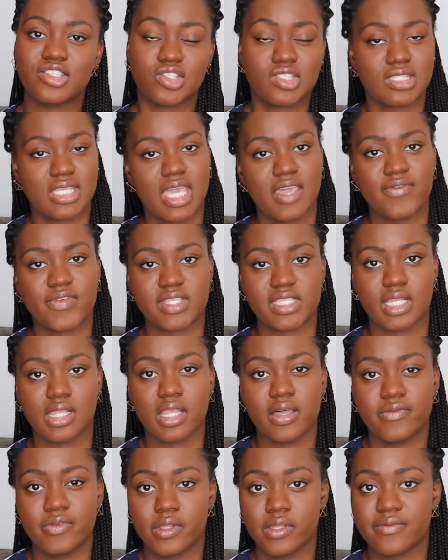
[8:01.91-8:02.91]
just gave us a
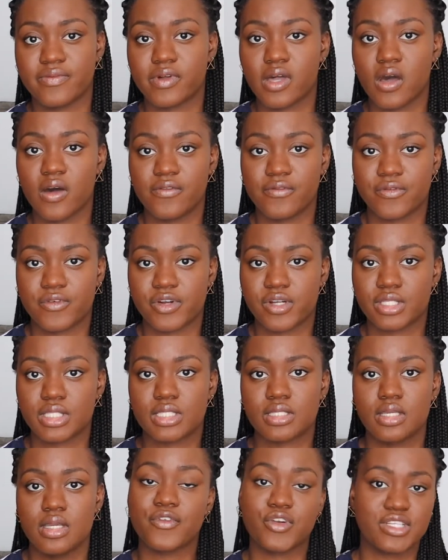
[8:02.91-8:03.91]
level of
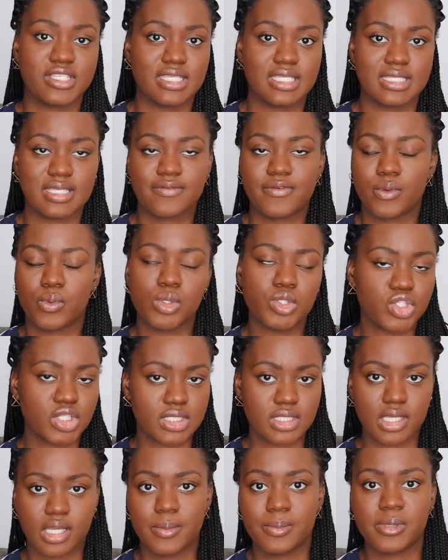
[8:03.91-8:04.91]
comfort versus if it was
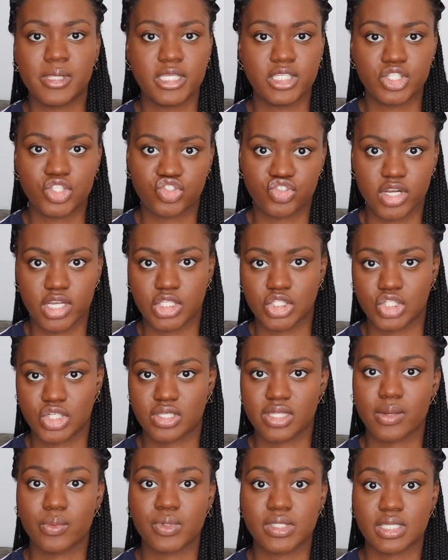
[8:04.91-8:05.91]
just a complete stranger
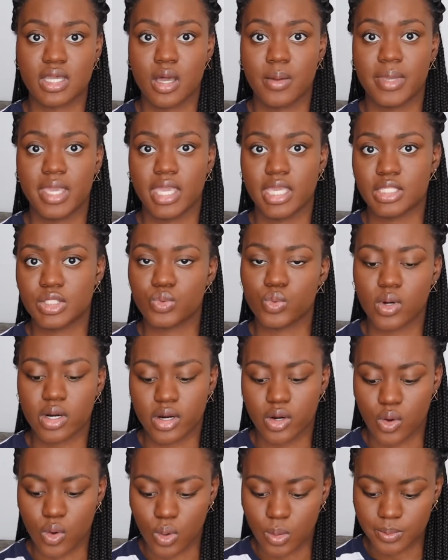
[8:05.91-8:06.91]
that was coming into our
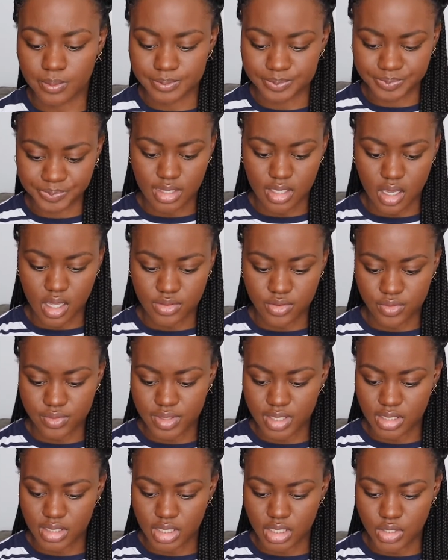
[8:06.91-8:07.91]
home. The other
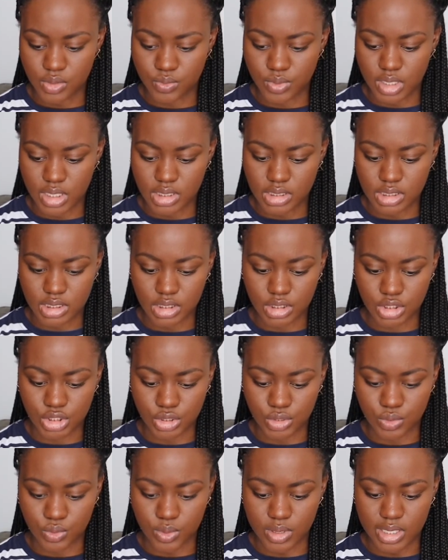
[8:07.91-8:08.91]
thing that you need to
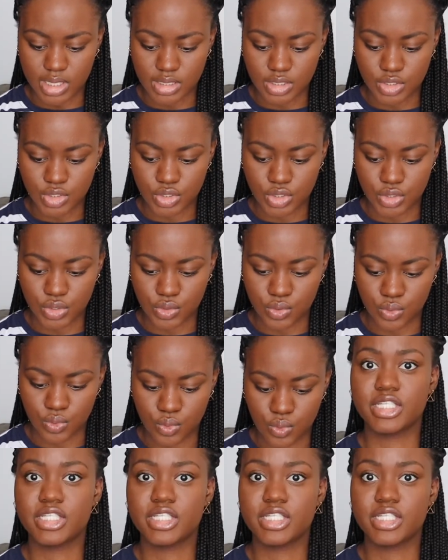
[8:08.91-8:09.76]
do is to